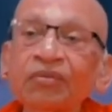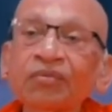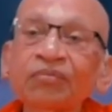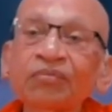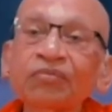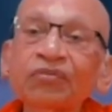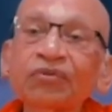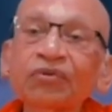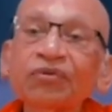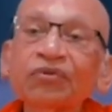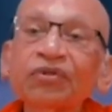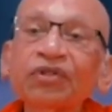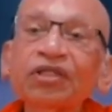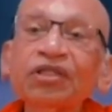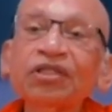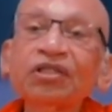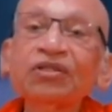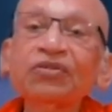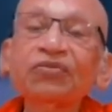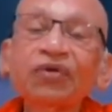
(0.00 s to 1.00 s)
So
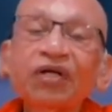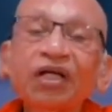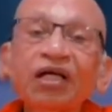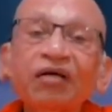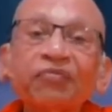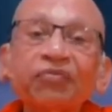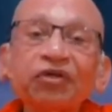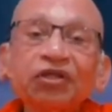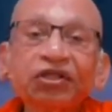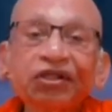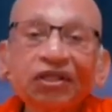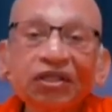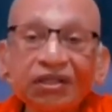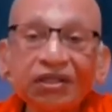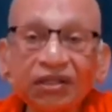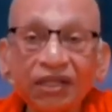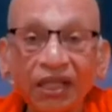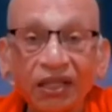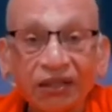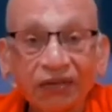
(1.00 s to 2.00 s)
this is what happens in a
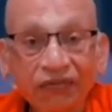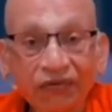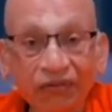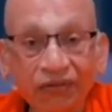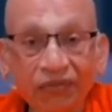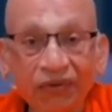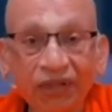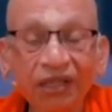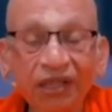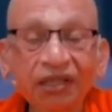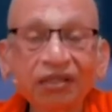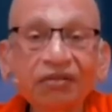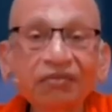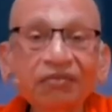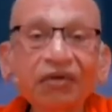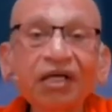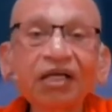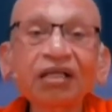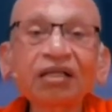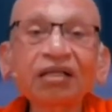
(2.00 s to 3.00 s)
sattvic mind. As the
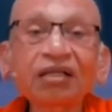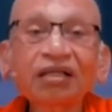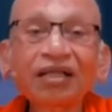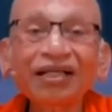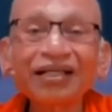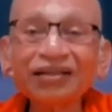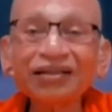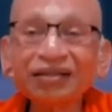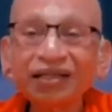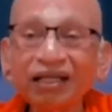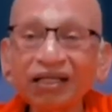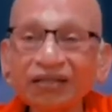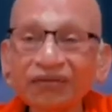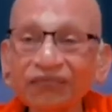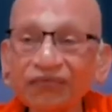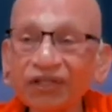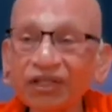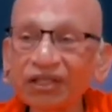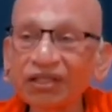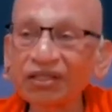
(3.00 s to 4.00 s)
mind gets
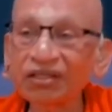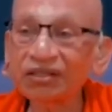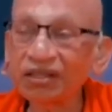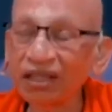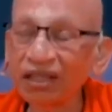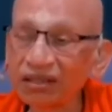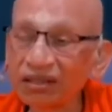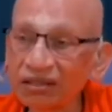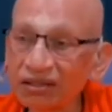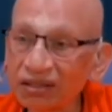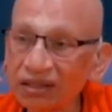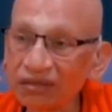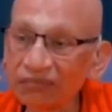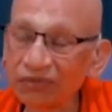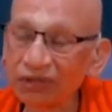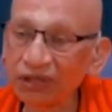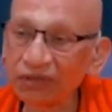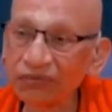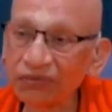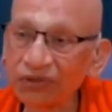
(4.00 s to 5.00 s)
sattvic, it starts thinking,
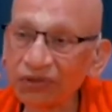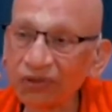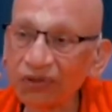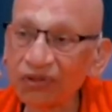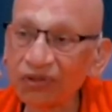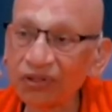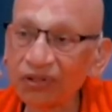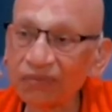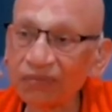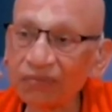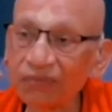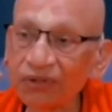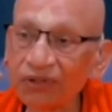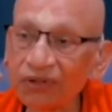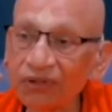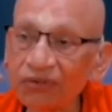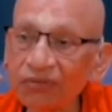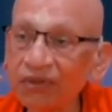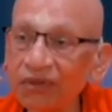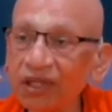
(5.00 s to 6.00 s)
becomes
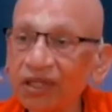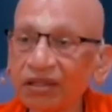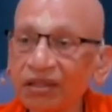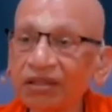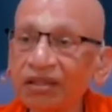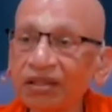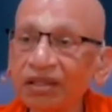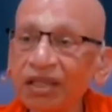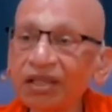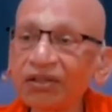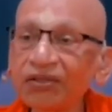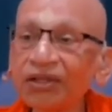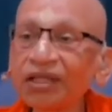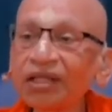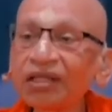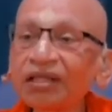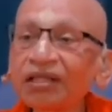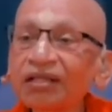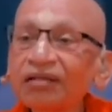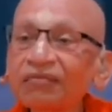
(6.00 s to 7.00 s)
contemplative mind, a
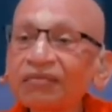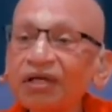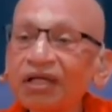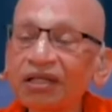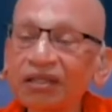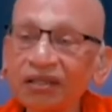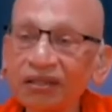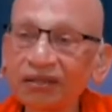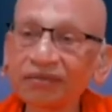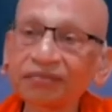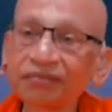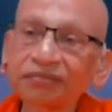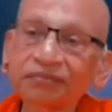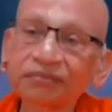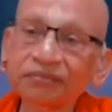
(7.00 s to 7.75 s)
thinking mind.